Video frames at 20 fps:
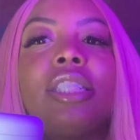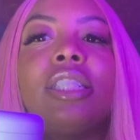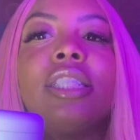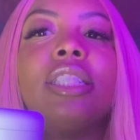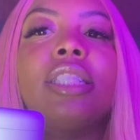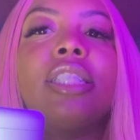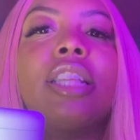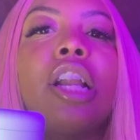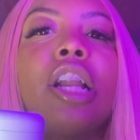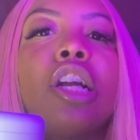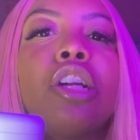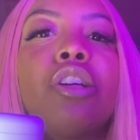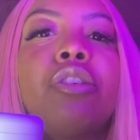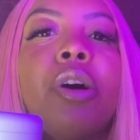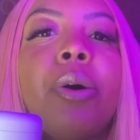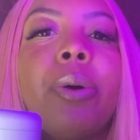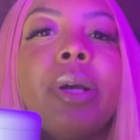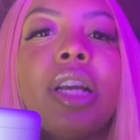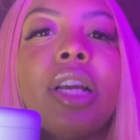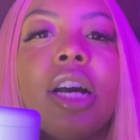this that are
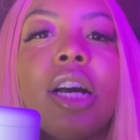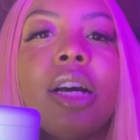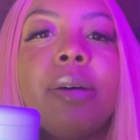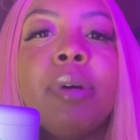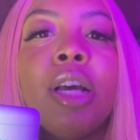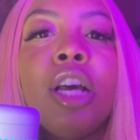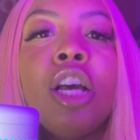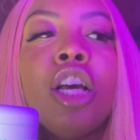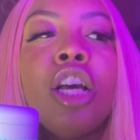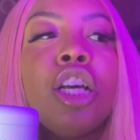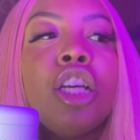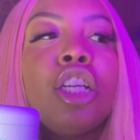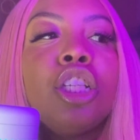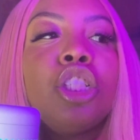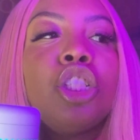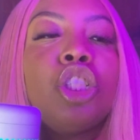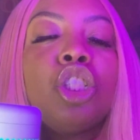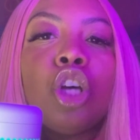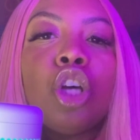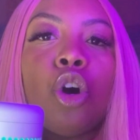growing up
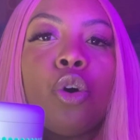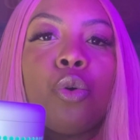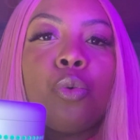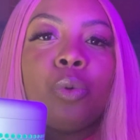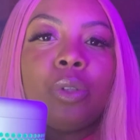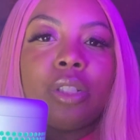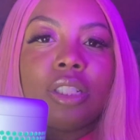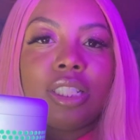don't